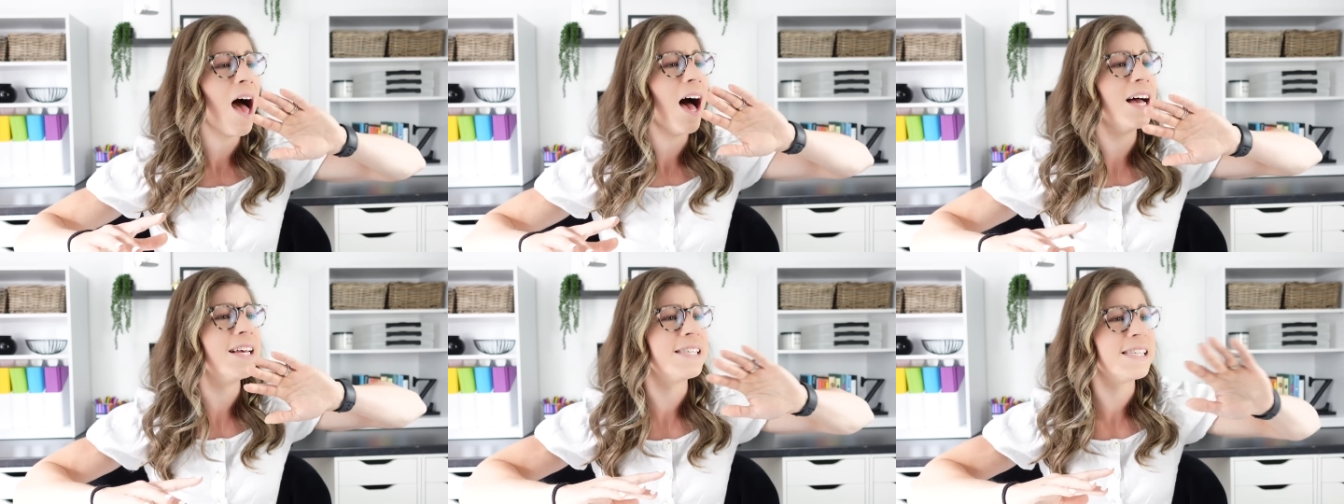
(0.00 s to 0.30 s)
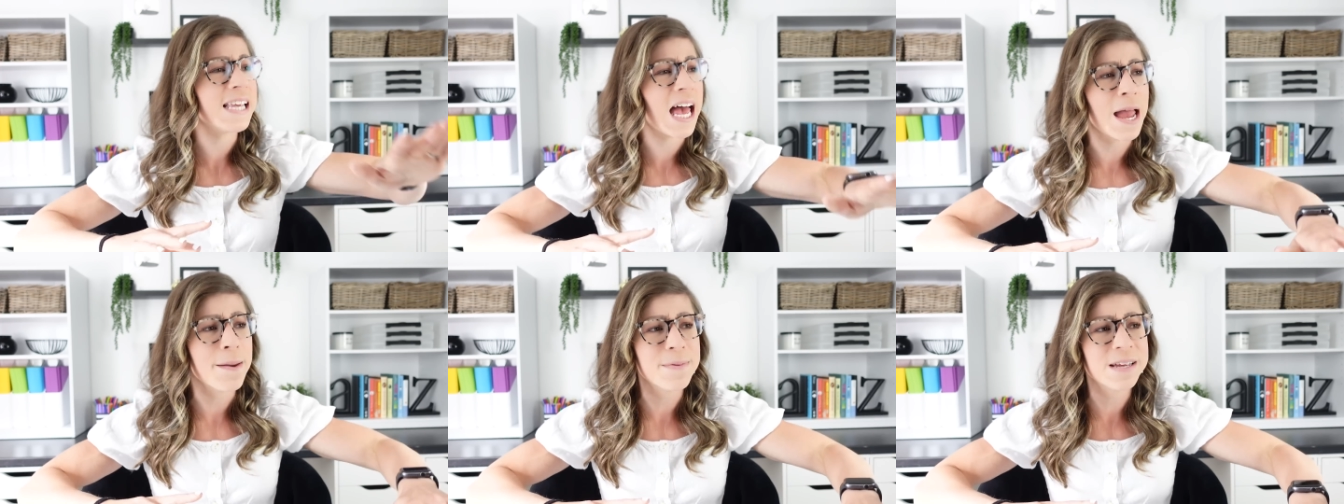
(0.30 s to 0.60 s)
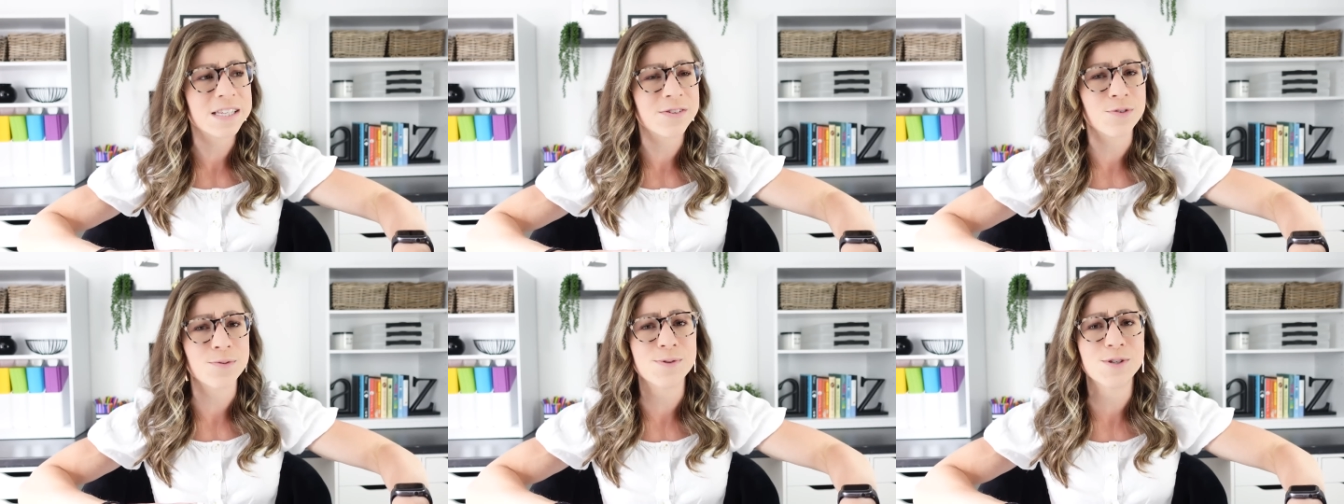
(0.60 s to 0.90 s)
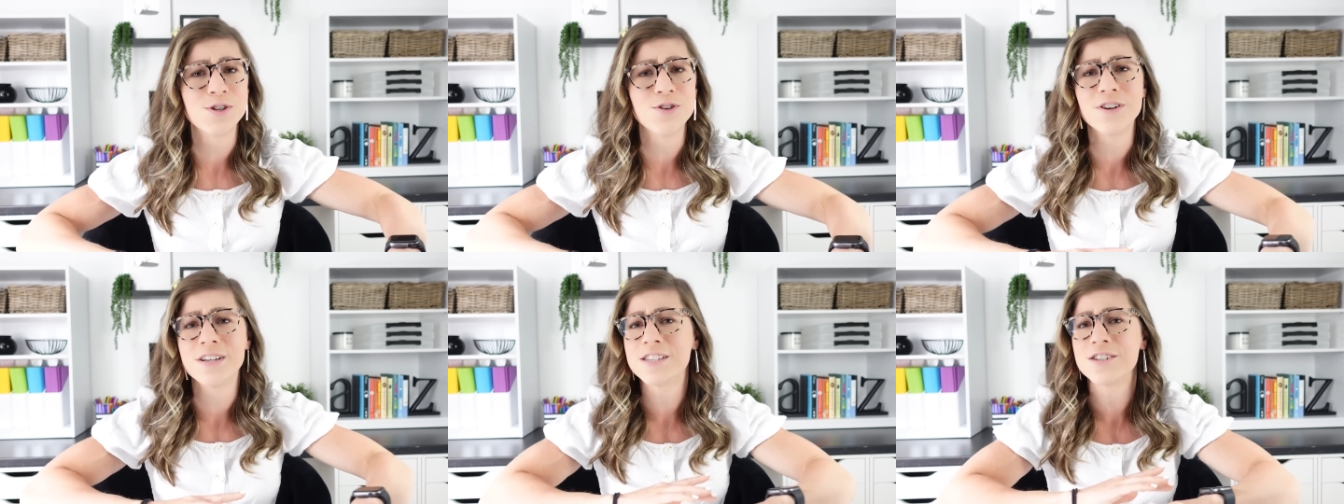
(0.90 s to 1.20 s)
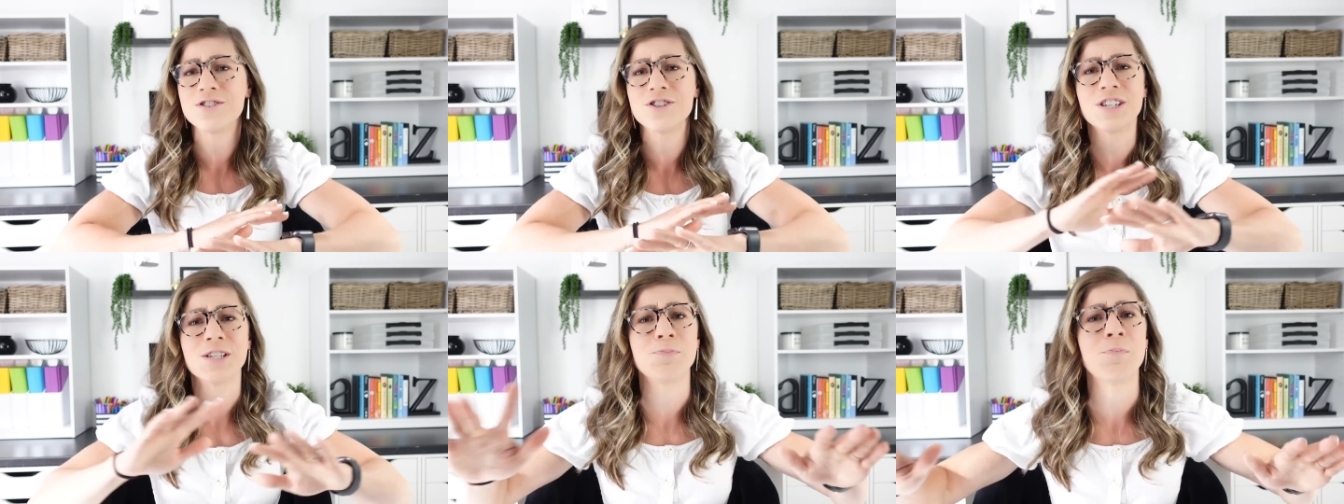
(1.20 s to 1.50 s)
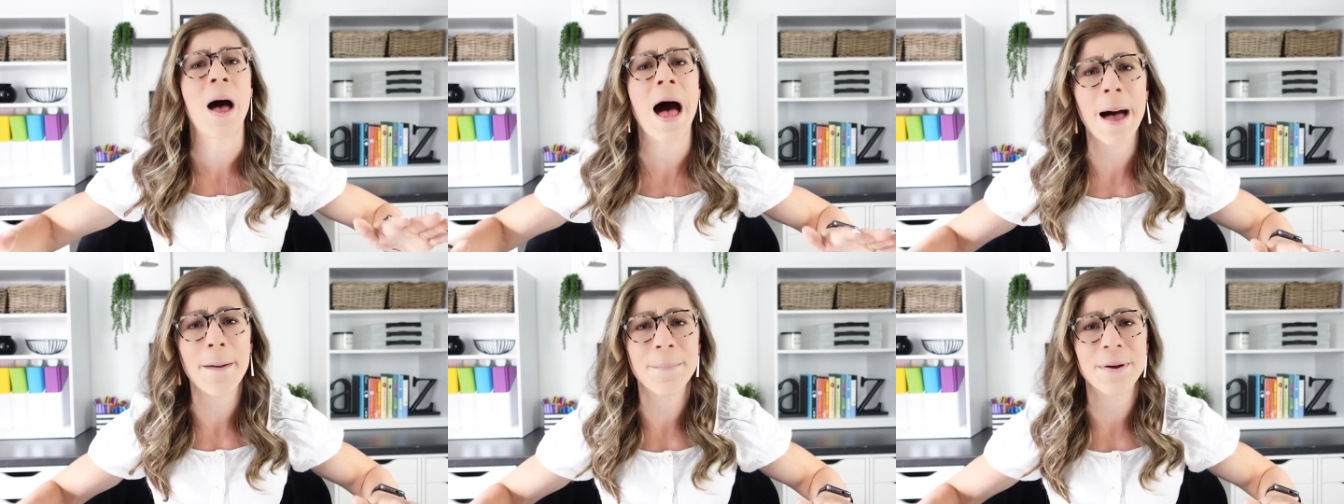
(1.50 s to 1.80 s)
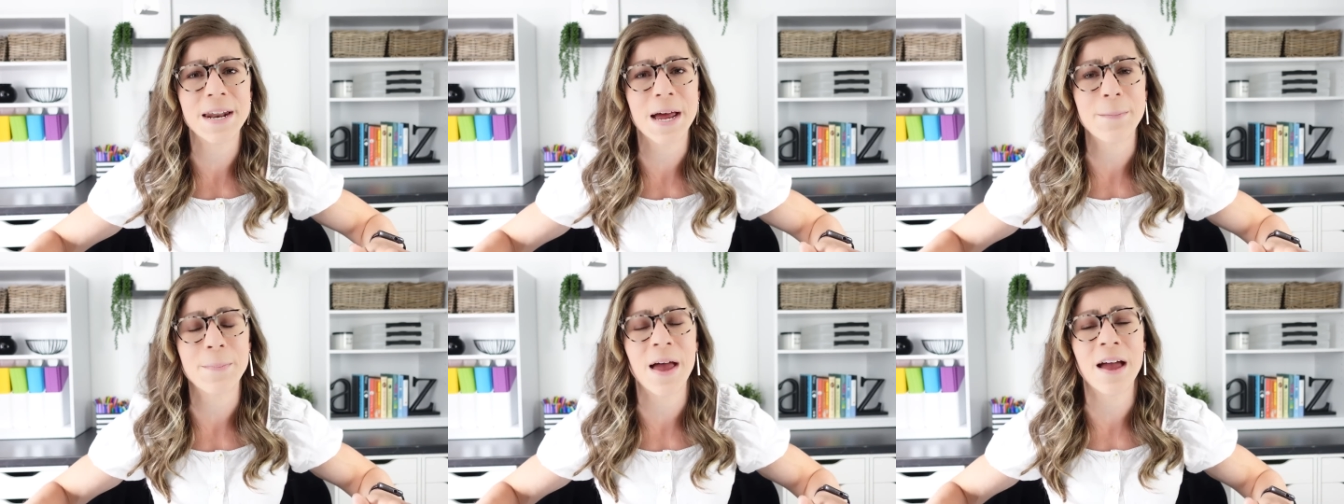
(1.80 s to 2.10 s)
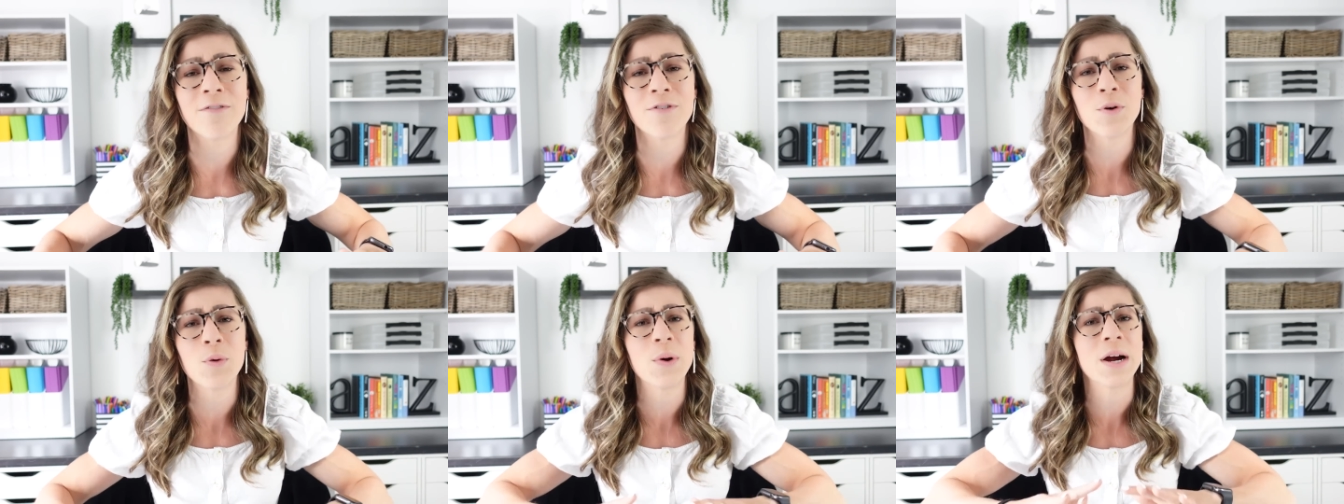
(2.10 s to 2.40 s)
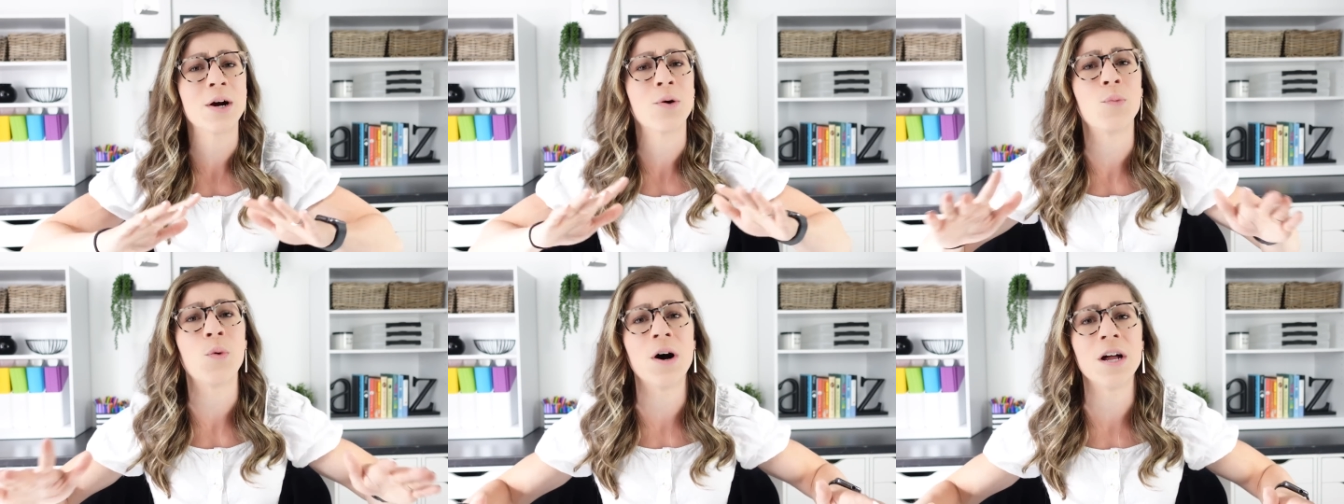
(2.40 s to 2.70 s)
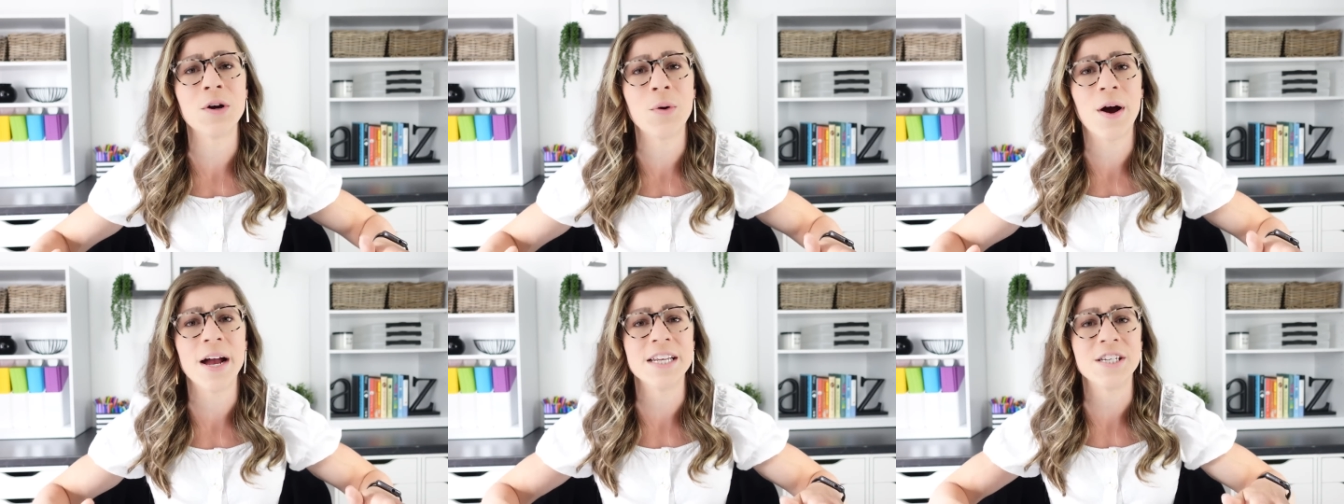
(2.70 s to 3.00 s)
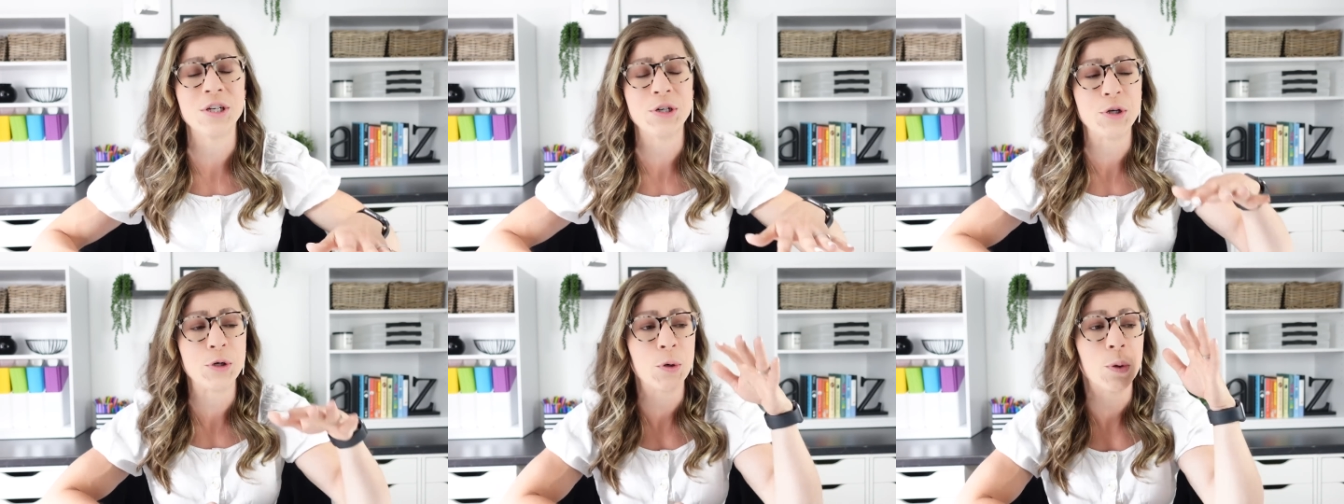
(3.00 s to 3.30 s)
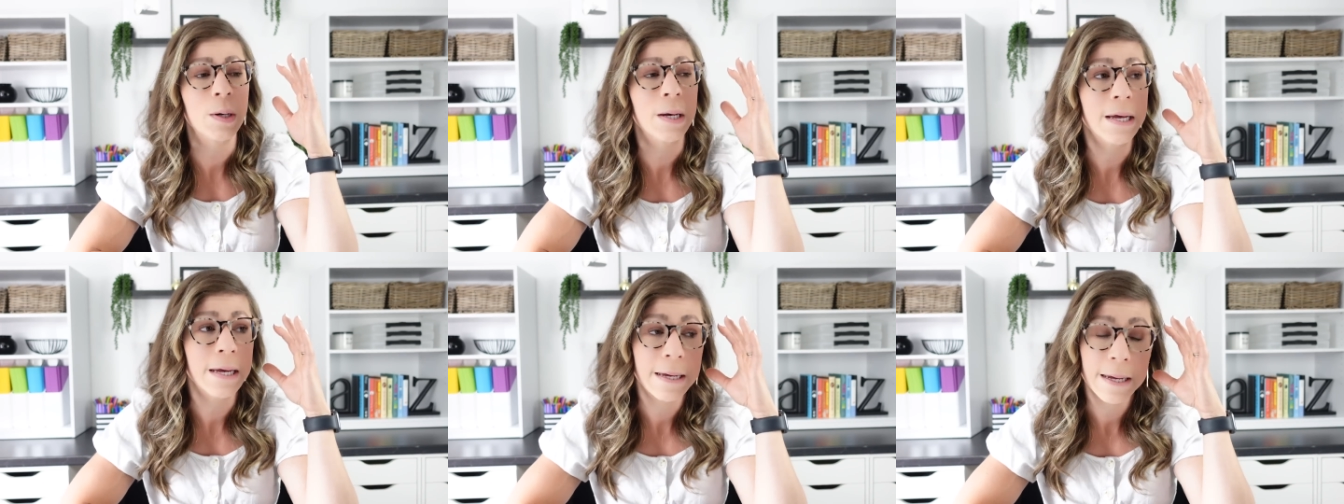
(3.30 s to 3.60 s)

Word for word: Assignments from students are just popping up everywhere. What do I do?